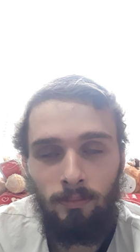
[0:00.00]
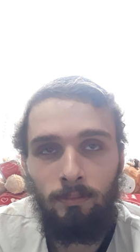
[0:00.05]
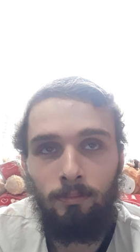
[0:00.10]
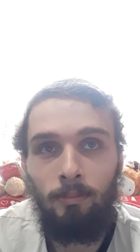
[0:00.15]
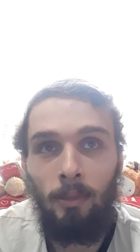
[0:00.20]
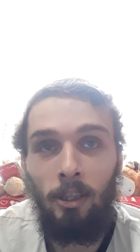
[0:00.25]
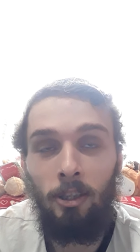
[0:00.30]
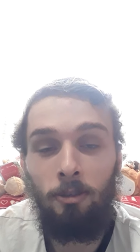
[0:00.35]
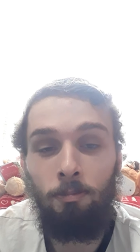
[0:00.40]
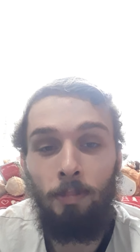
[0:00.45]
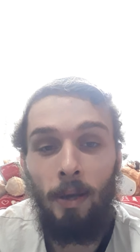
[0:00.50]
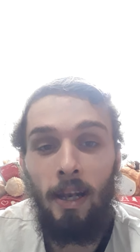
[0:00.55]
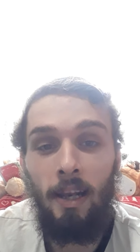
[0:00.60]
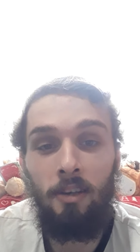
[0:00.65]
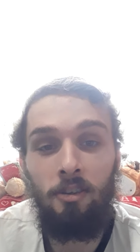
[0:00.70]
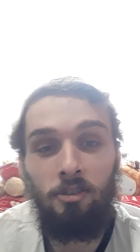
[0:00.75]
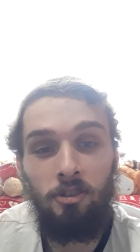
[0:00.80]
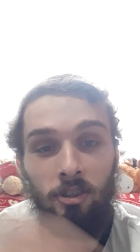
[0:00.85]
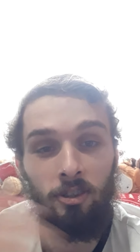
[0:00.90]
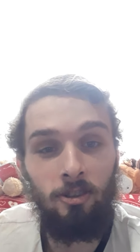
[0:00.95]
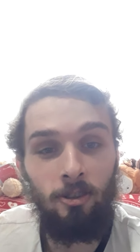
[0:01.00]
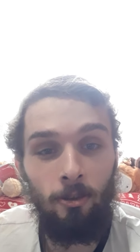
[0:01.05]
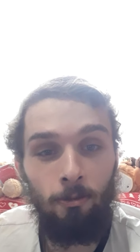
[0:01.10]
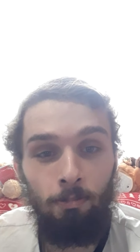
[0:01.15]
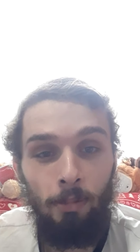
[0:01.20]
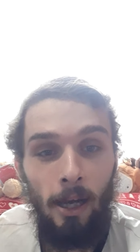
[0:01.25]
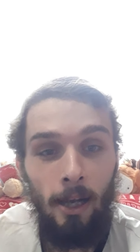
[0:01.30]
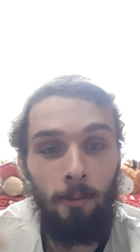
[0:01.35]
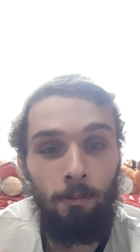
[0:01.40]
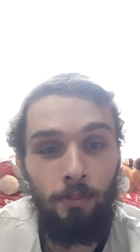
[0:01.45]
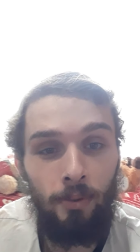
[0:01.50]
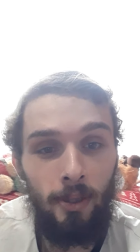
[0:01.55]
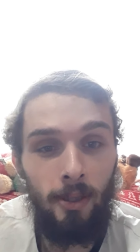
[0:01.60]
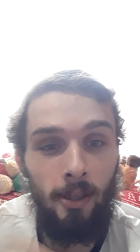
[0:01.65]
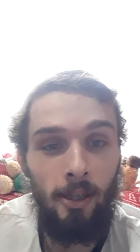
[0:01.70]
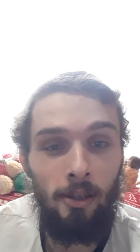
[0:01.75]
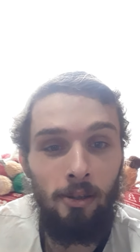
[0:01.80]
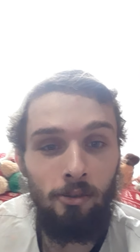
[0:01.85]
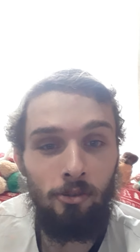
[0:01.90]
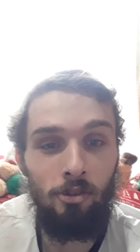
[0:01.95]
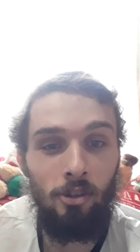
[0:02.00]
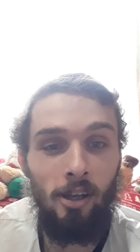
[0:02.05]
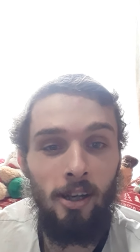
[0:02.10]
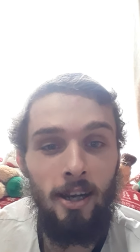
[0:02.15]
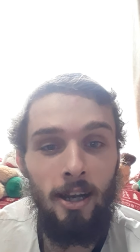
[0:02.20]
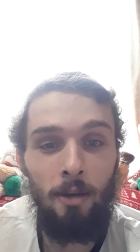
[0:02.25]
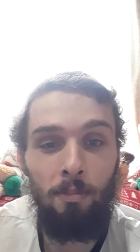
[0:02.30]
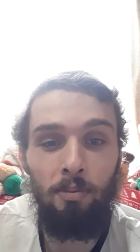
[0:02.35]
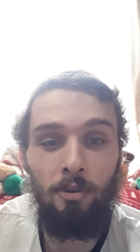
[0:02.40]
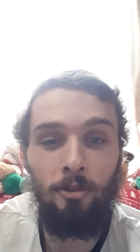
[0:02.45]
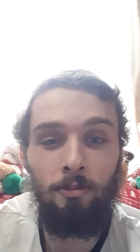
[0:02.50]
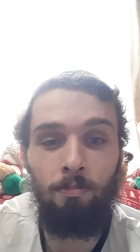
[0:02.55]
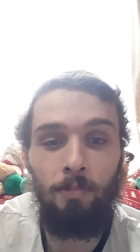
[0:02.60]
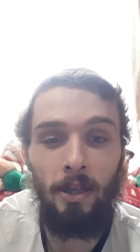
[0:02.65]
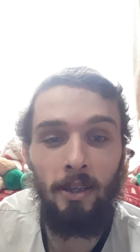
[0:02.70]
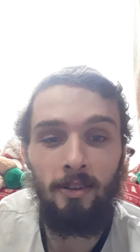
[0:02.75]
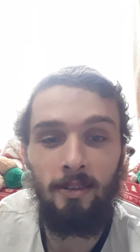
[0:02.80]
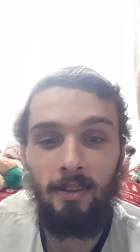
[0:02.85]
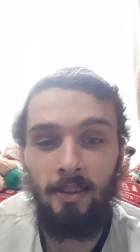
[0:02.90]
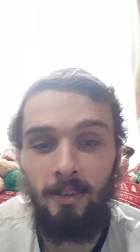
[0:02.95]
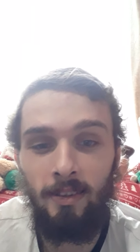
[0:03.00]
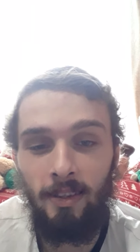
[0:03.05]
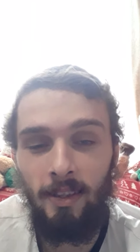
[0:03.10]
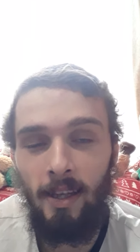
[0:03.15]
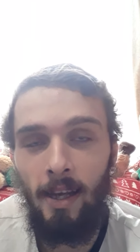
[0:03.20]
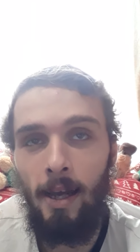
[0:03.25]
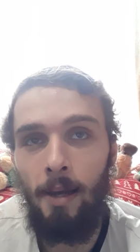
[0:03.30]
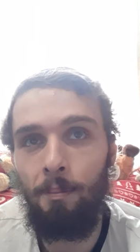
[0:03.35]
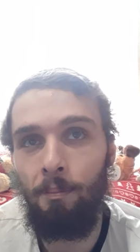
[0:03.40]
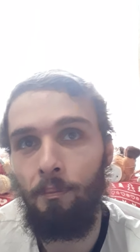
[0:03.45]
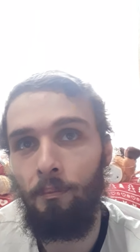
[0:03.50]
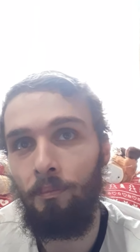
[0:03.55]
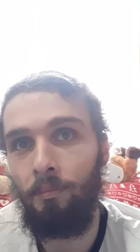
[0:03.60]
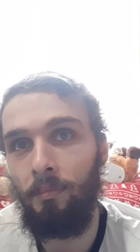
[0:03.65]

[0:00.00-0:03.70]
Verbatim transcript: My spelling's just as bad, but I'll try and help as best as I can.